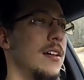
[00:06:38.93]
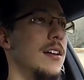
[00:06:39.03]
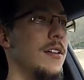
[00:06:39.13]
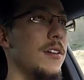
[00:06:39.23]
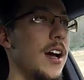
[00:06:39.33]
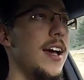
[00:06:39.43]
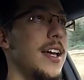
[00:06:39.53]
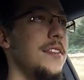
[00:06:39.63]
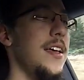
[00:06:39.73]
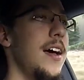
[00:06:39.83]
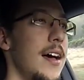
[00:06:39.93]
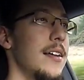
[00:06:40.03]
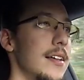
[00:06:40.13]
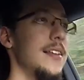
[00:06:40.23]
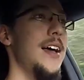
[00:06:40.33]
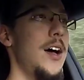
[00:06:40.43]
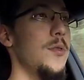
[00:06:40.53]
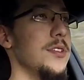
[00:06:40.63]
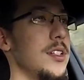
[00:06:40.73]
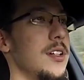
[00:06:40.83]
All right, and that
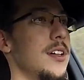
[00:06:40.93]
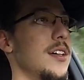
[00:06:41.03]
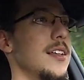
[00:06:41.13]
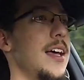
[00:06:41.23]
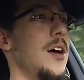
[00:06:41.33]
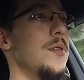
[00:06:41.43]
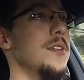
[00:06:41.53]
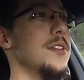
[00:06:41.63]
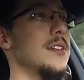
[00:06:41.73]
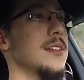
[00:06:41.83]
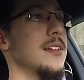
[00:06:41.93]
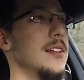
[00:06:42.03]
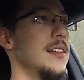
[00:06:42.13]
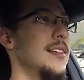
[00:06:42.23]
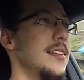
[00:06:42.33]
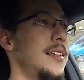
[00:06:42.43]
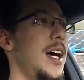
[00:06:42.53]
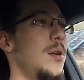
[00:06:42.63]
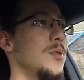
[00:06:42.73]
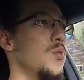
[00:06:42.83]
was good.
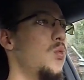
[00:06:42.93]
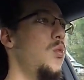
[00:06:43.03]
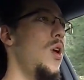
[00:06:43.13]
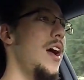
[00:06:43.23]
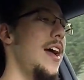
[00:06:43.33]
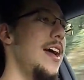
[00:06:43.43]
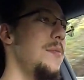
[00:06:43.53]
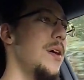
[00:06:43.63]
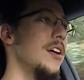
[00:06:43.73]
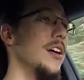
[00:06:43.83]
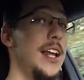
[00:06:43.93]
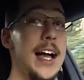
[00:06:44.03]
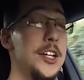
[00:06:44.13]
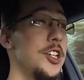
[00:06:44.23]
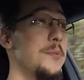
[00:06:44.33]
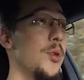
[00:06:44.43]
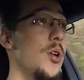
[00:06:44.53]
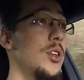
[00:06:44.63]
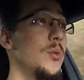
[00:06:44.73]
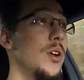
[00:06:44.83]
That was way better. It actually
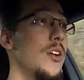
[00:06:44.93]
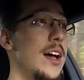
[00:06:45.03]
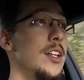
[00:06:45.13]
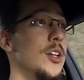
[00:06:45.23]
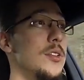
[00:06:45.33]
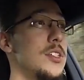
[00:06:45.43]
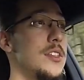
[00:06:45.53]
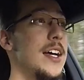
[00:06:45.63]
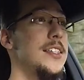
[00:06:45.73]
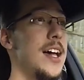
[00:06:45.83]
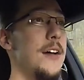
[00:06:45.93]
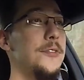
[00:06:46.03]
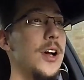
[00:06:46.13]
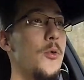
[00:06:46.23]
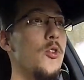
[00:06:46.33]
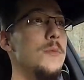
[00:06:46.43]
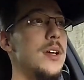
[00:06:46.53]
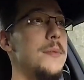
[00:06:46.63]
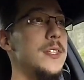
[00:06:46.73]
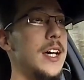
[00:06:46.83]
broke the rear end loose, and that's after I warmed
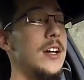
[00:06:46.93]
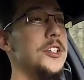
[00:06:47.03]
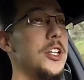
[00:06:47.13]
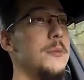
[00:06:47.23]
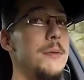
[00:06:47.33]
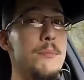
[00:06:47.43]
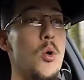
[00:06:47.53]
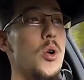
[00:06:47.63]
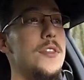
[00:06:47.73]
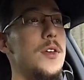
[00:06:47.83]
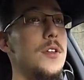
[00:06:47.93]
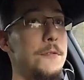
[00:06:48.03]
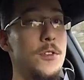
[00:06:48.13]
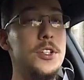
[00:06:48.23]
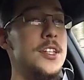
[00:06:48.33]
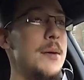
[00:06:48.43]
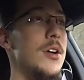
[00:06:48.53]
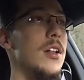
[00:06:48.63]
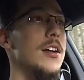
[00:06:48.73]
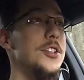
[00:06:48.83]
up the tires a little bit more than the first time I
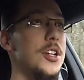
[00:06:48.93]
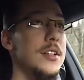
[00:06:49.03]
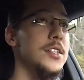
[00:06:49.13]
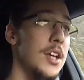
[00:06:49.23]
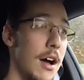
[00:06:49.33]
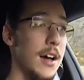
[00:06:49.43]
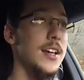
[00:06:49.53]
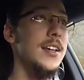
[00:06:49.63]
launched it on stock.